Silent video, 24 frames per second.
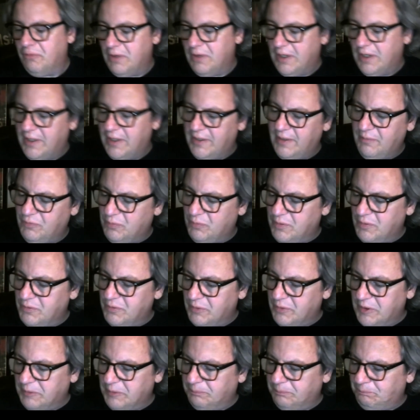I was
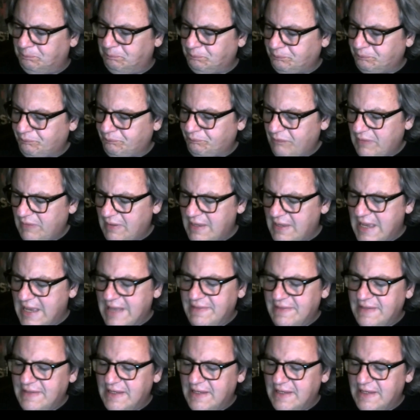wondering, at